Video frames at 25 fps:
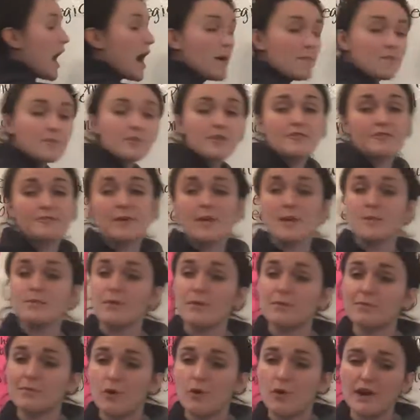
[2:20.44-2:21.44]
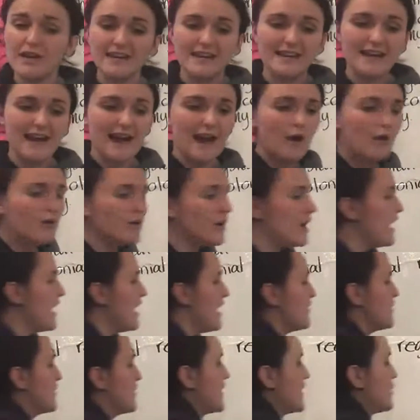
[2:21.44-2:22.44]
couple of people pointed out
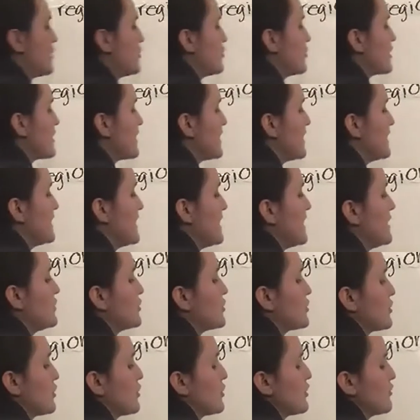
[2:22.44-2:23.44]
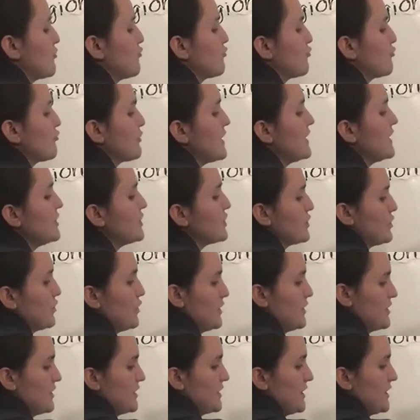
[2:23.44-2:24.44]
that you're going to need certain
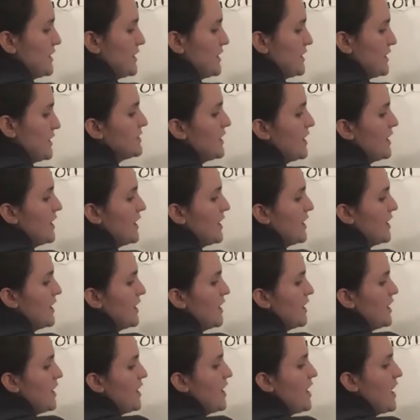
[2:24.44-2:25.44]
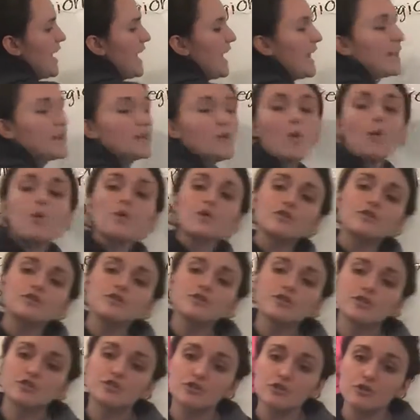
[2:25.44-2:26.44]
resources in order
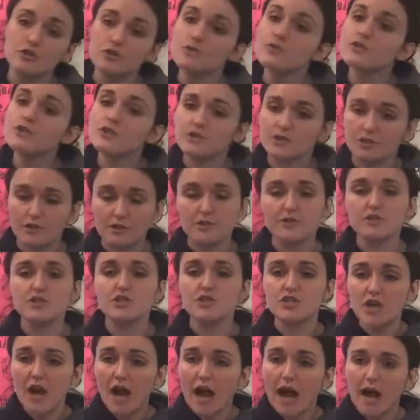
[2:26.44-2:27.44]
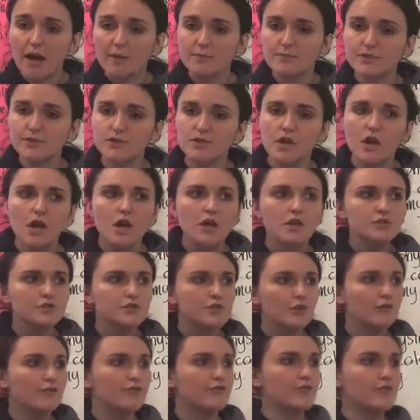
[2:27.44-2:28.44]
to do certain jobs.
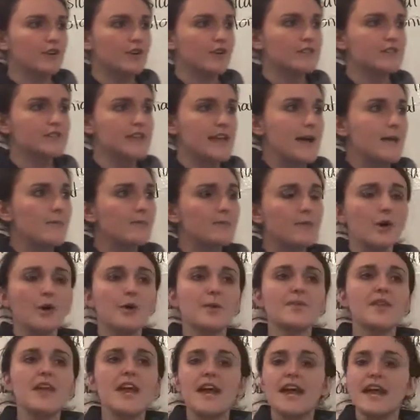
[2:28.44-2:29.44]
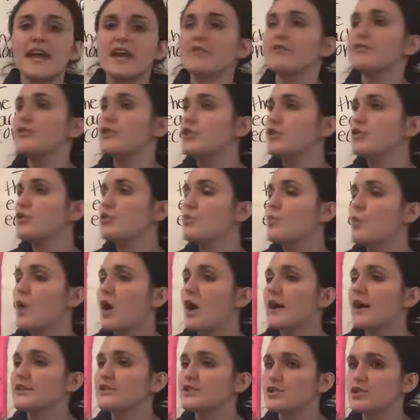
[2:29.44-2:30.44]
So for example, if you
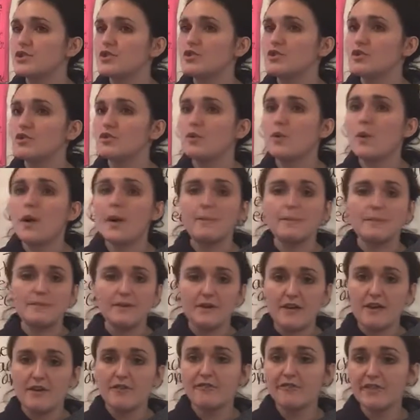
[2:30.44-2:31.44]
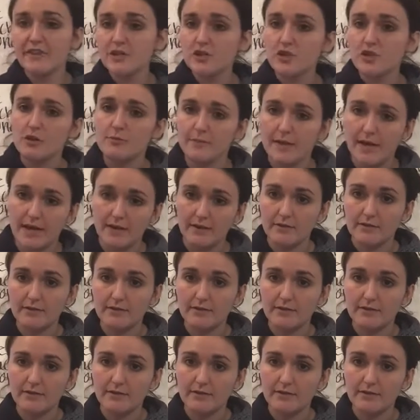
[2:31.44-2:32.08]
want to be a fisherman,